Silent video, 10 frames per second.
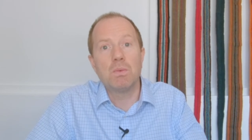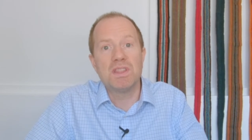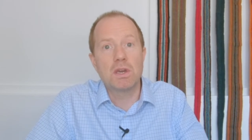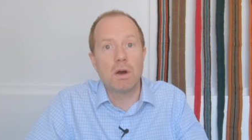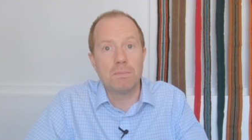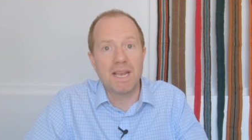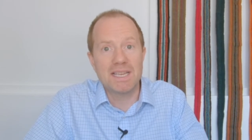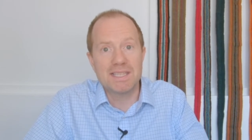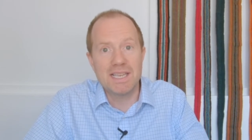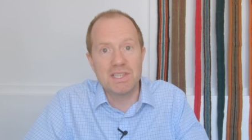with
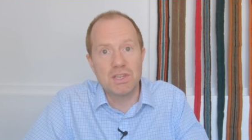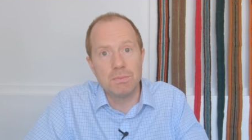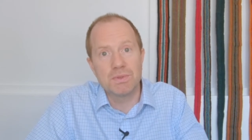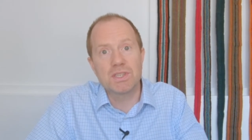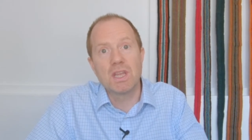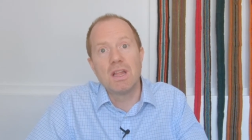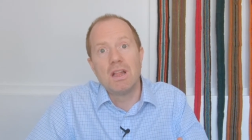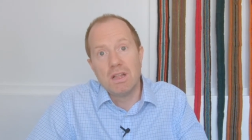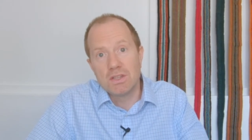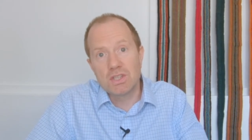complex systems,
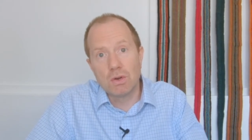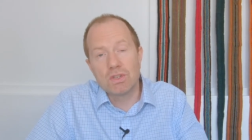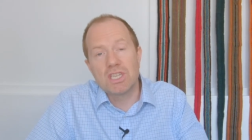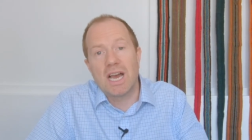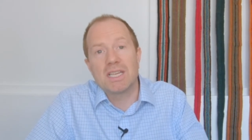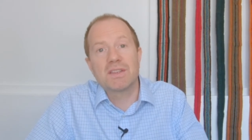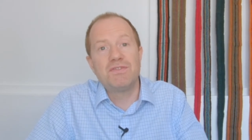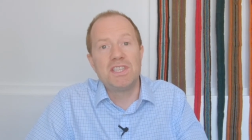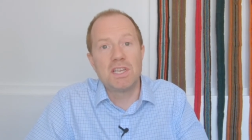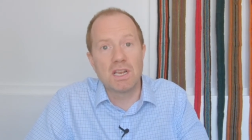such as
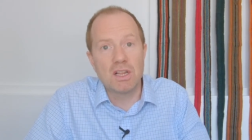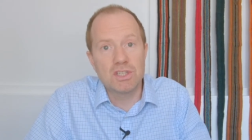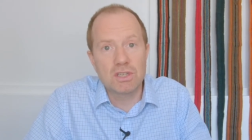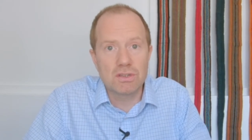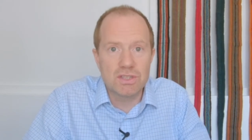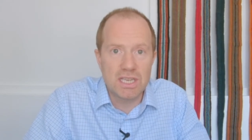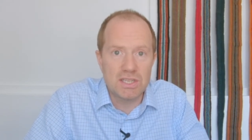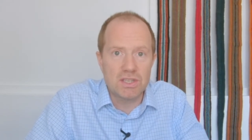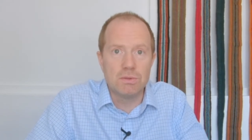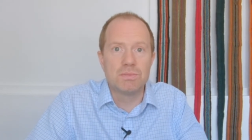physiological
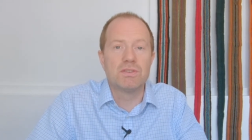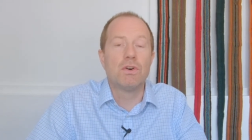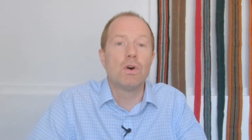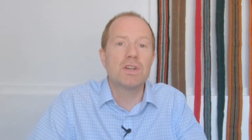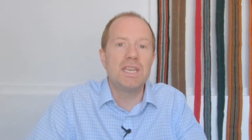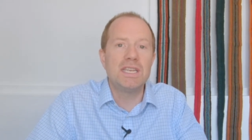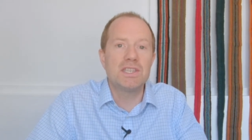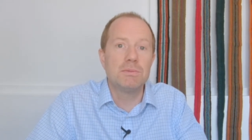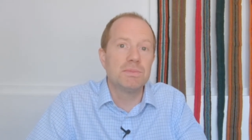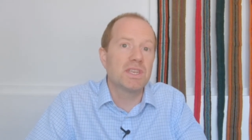systems of
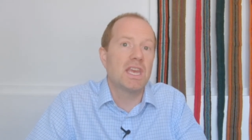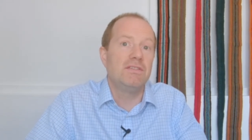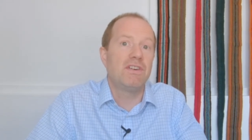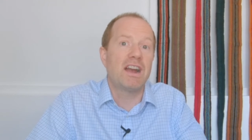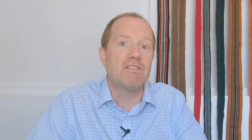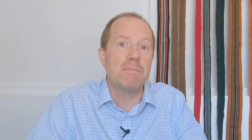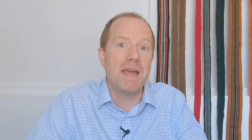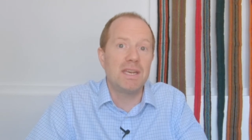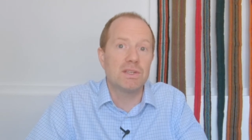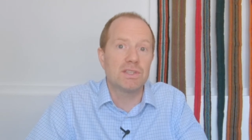organisms,
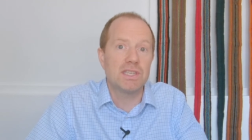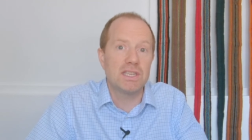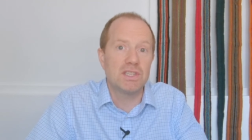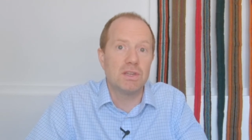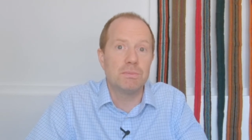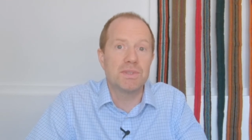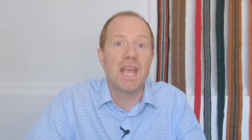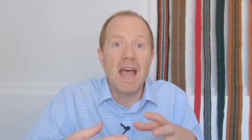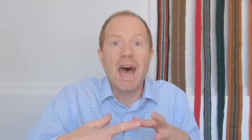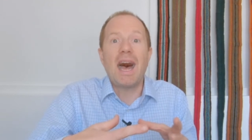environmental systems,
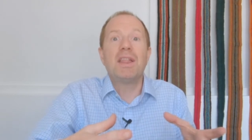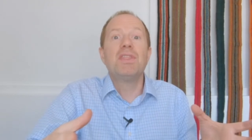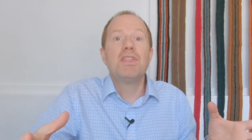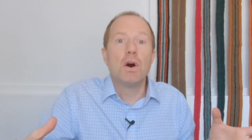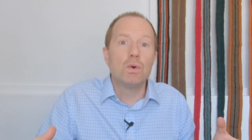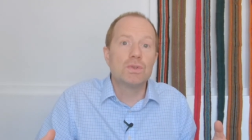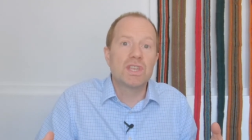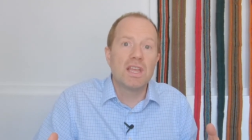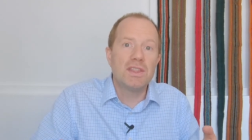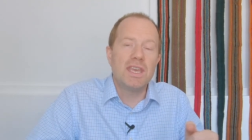and
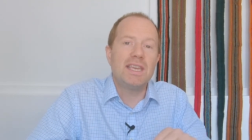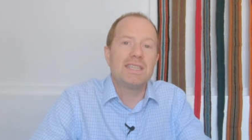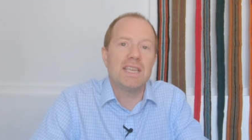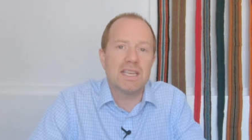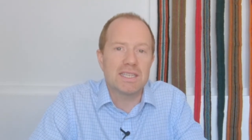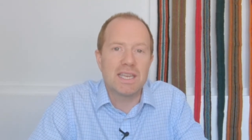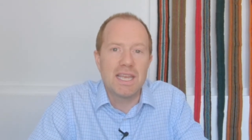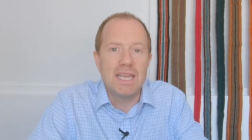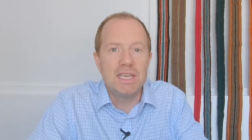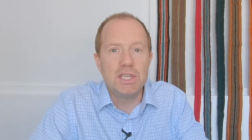those that exist
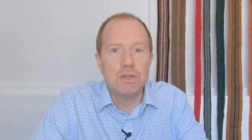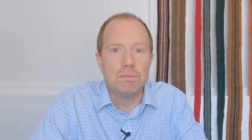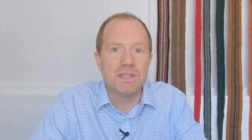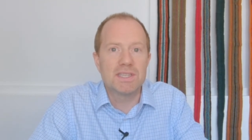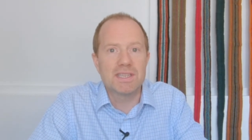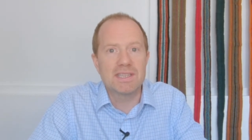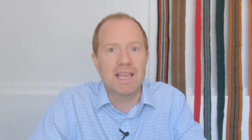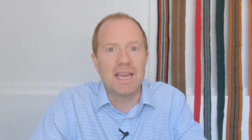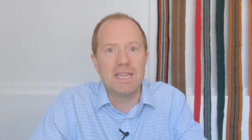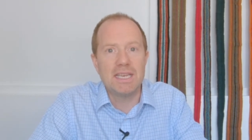in human
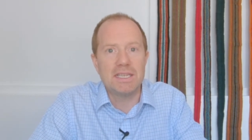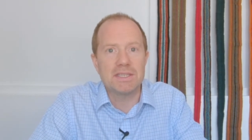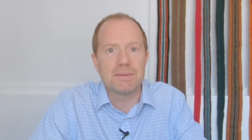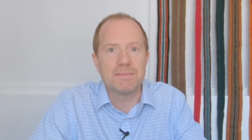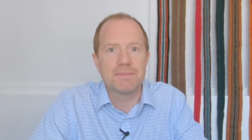societies.